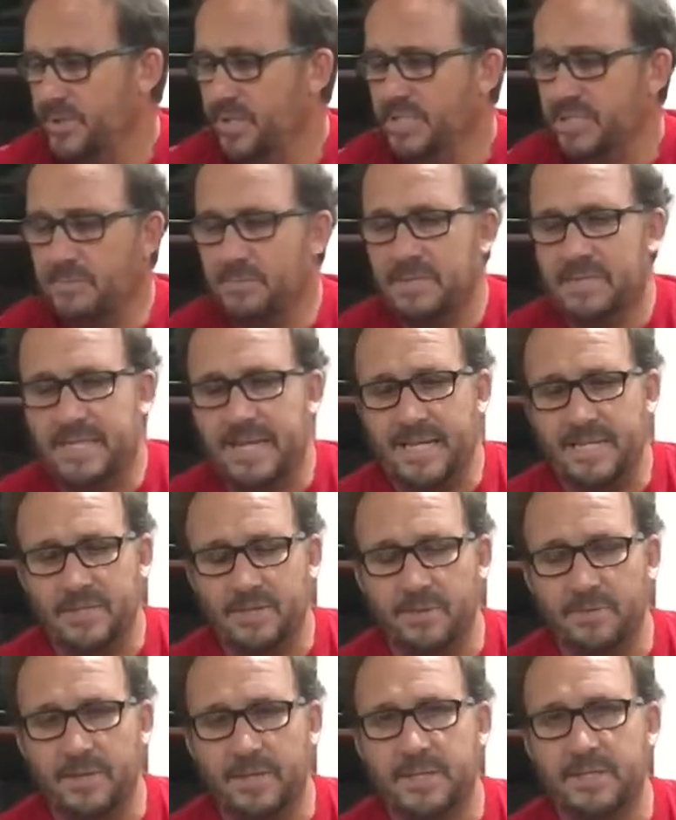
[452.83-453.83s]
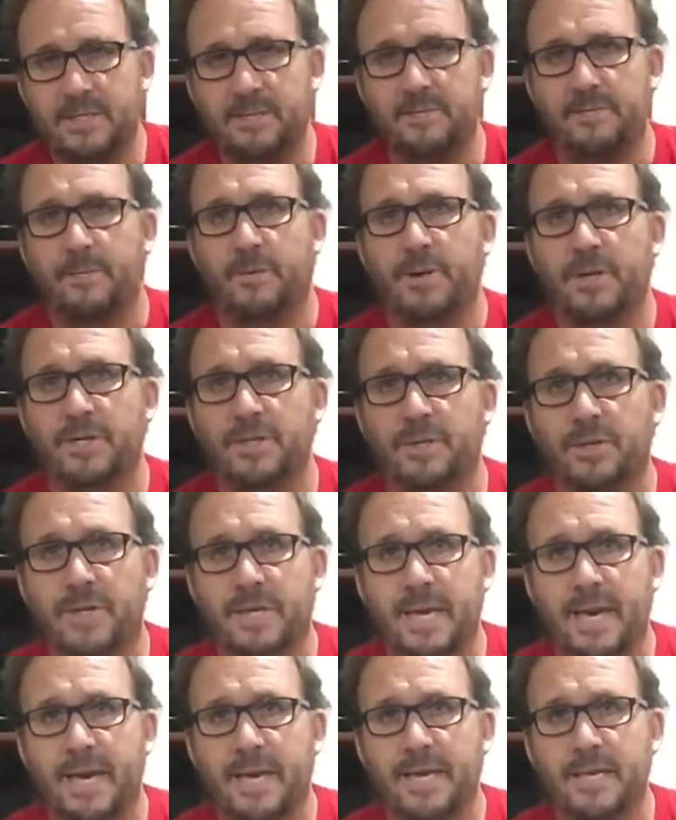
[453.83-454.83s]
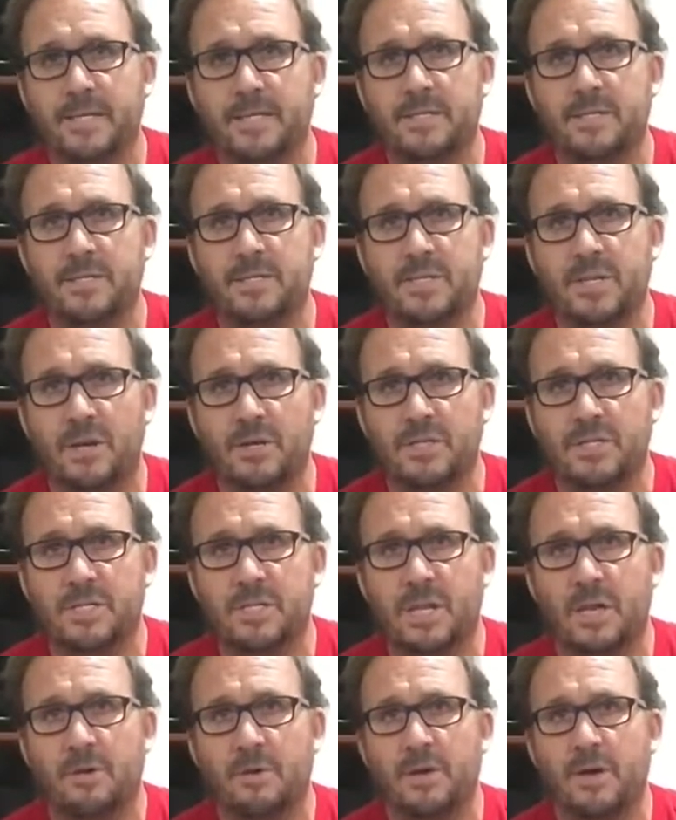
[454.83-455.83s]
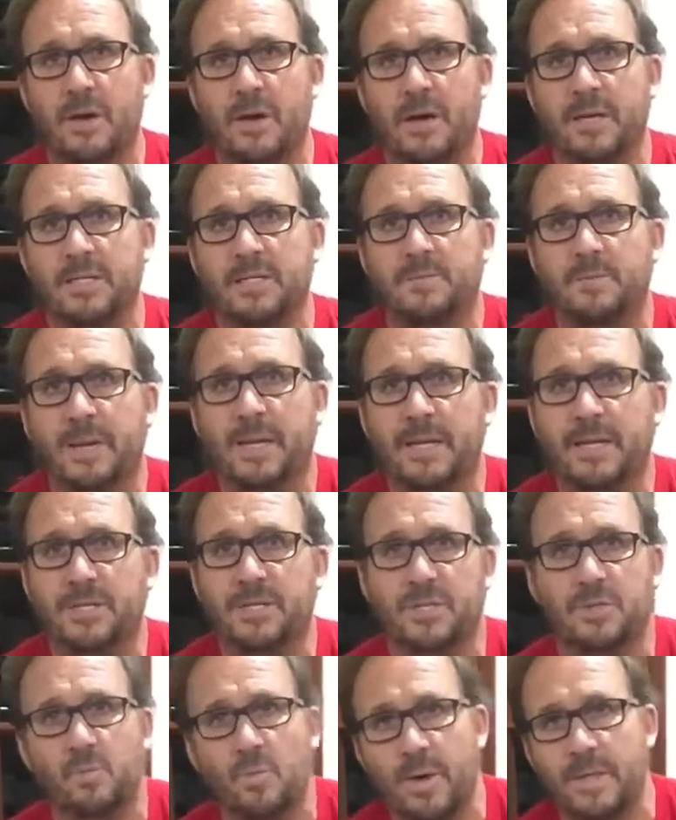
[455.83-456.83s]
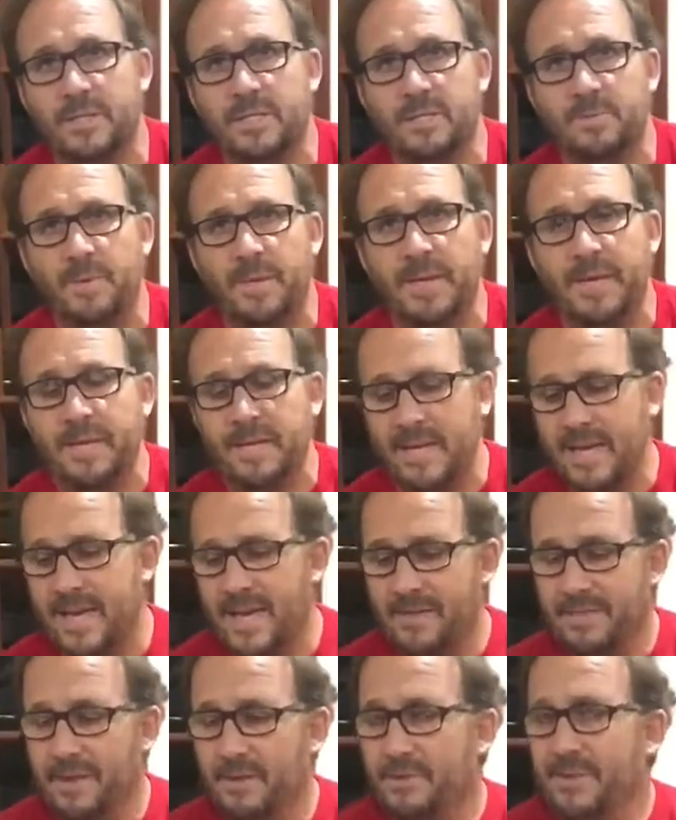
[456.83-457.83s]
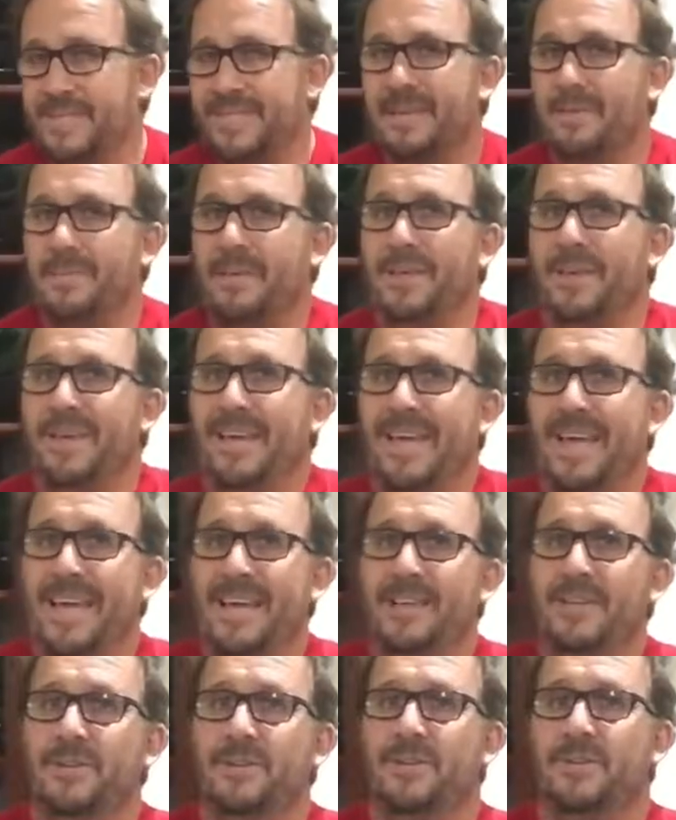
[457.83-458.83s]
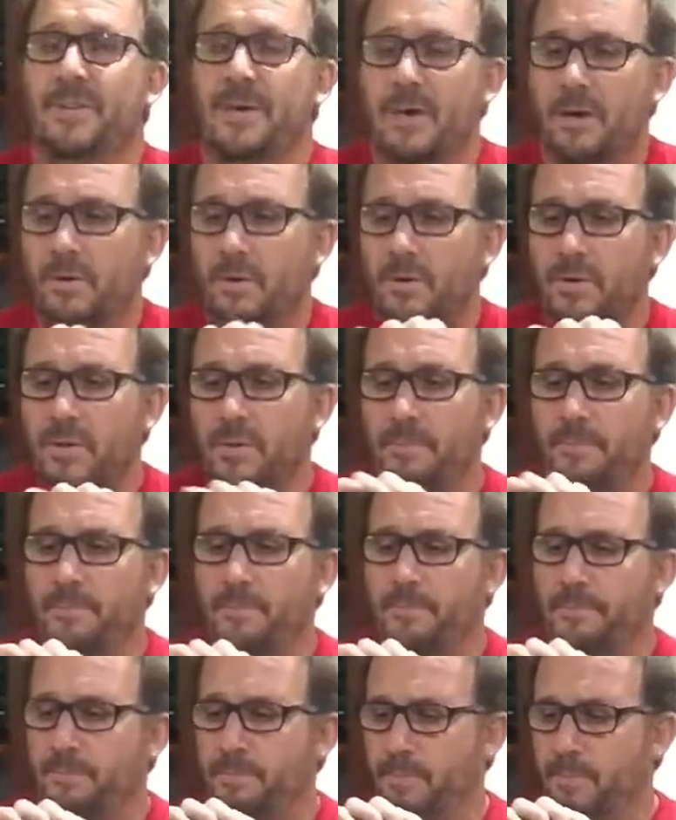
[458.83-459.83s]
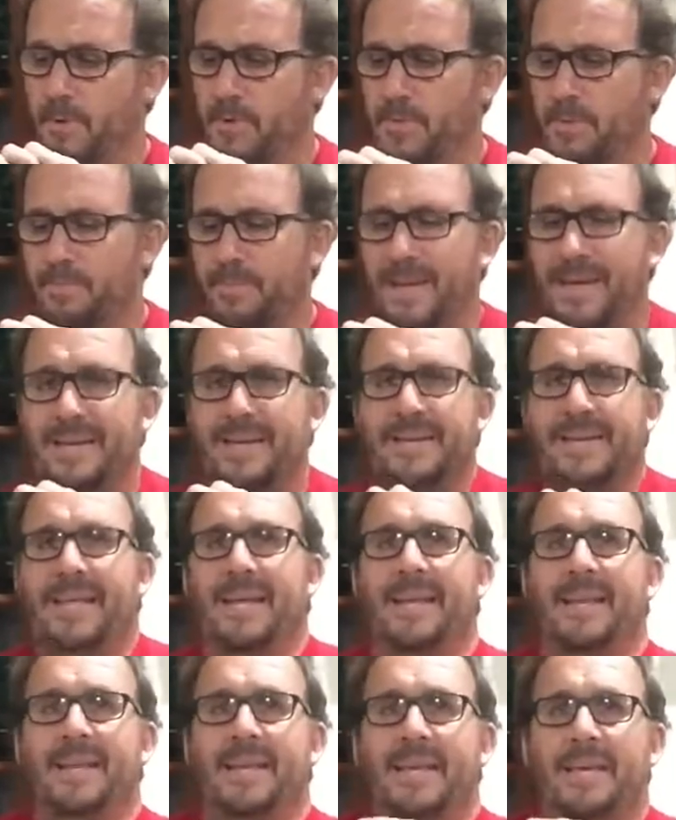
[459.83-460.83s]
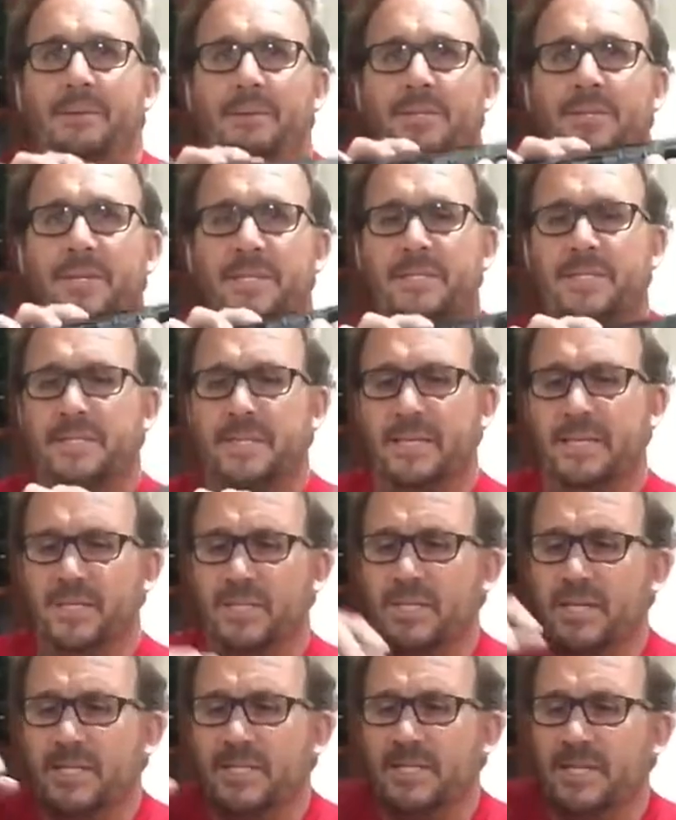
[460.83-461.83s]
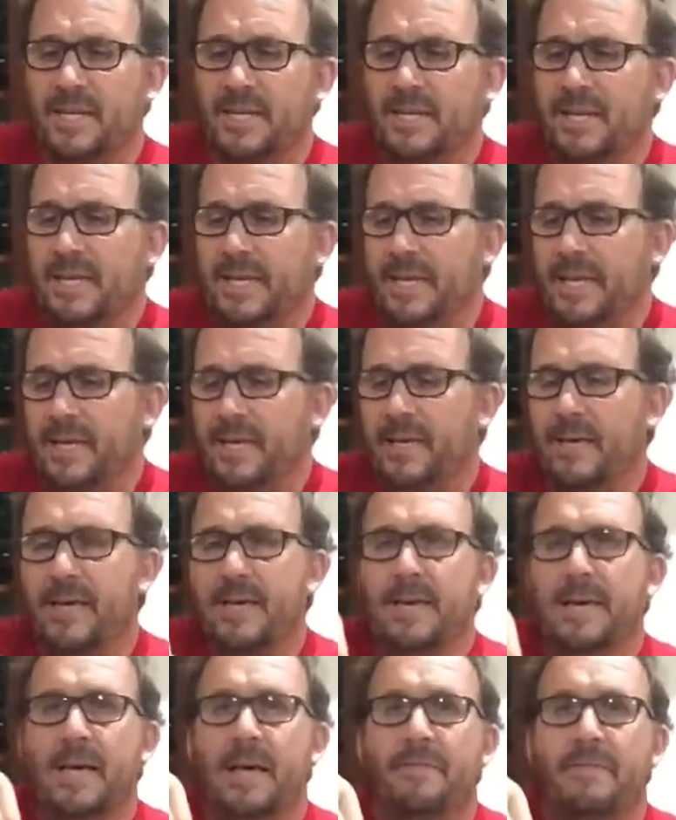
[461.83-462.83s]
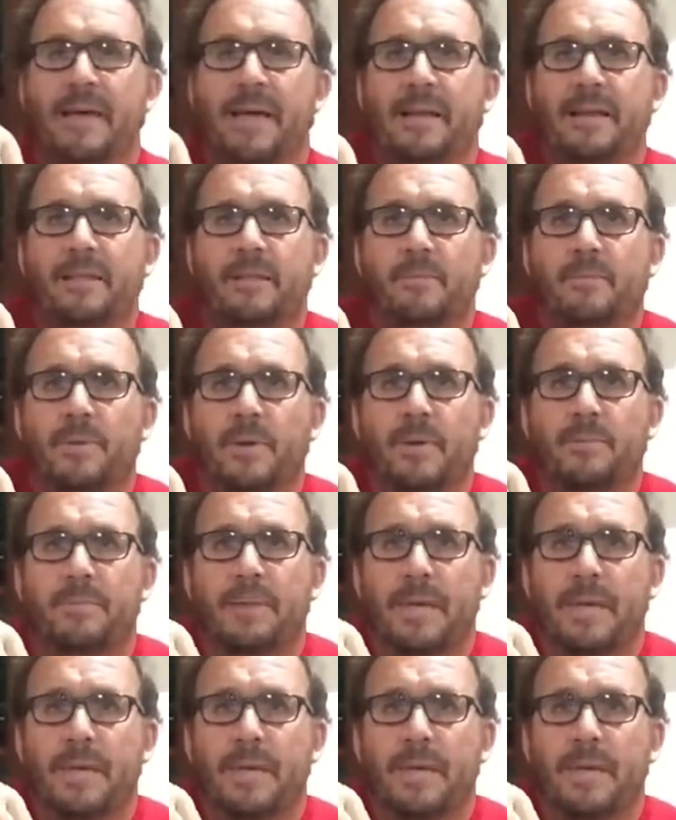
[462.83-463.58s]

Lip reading: just some stats on this: 42 Ks, there's no slow and high speed, it's just one speed. There is something you can do though on the button down here, which you can see just under here, that little